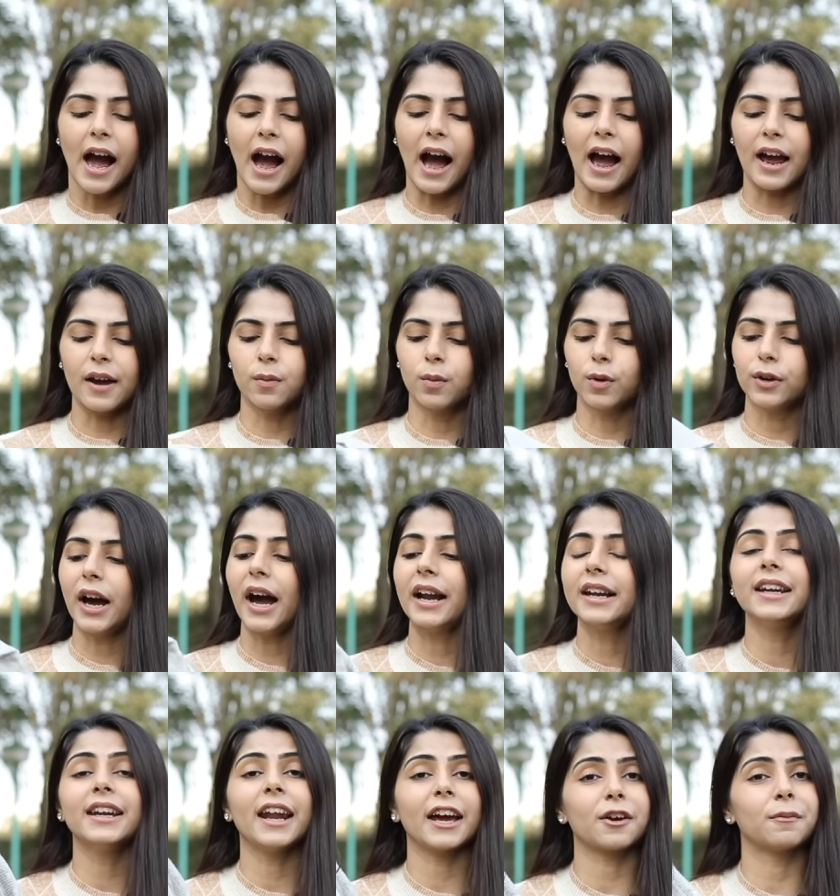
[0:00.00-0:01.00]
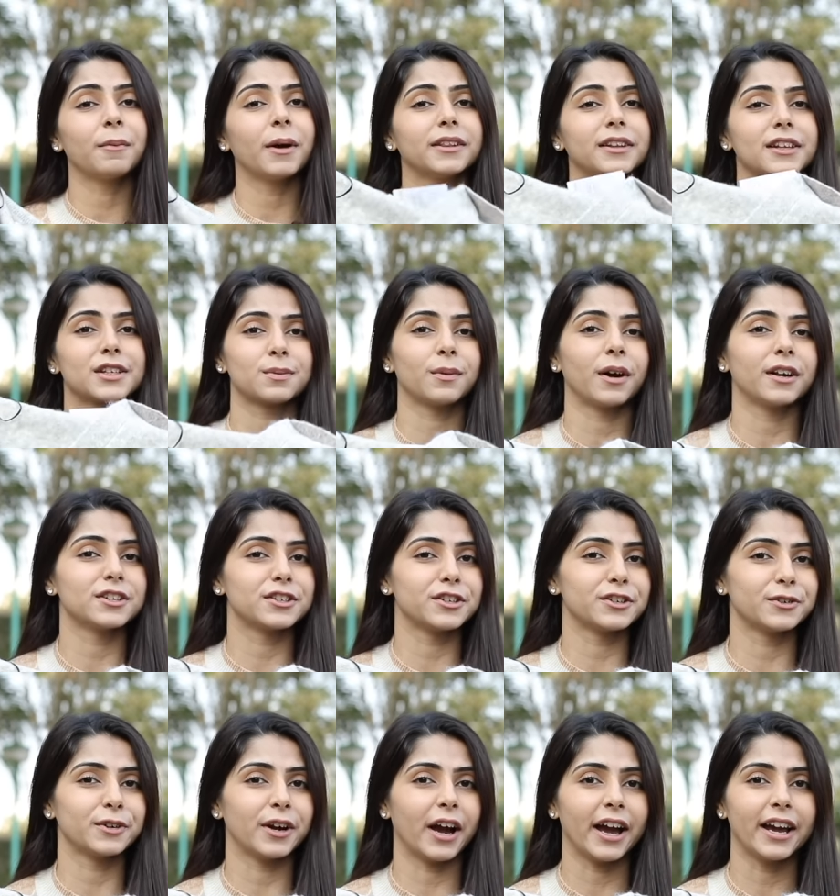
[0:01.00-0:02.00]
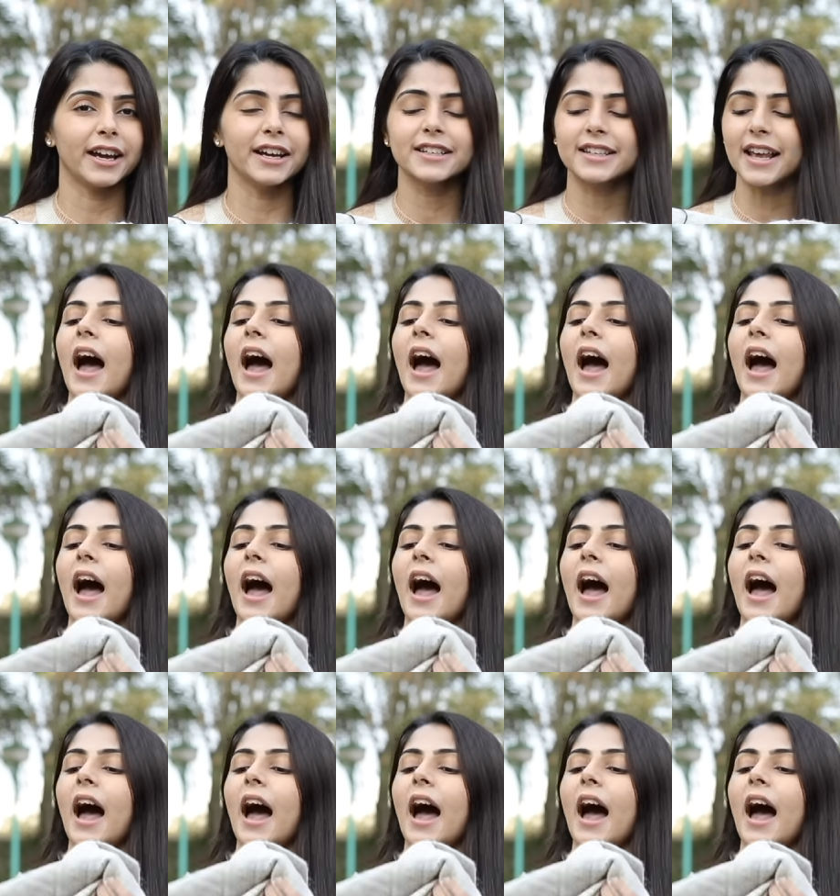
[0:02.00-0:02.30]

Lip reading: I would highly recommend this one to you guys.